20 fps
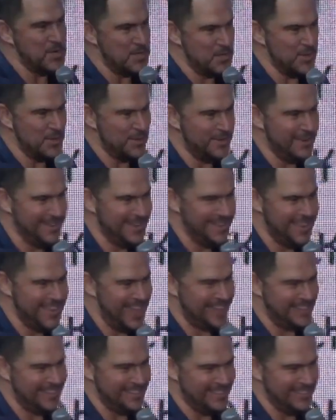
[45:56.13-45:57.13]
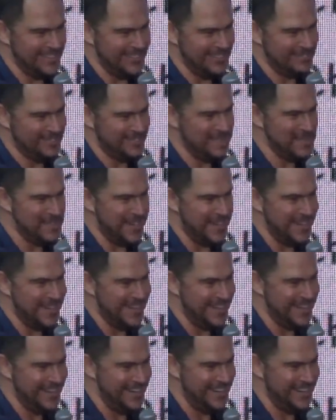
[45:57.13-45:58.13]
undo that little
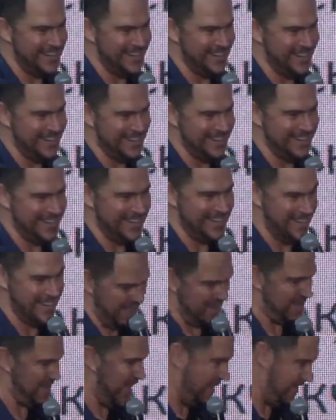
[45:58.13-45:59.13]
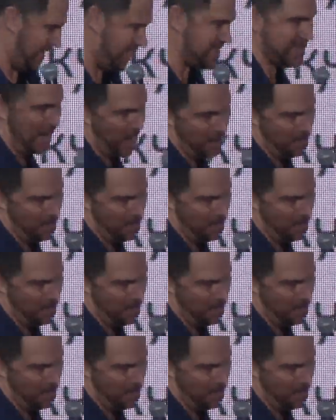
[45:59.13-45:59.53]
incident? Okay, yeah, that's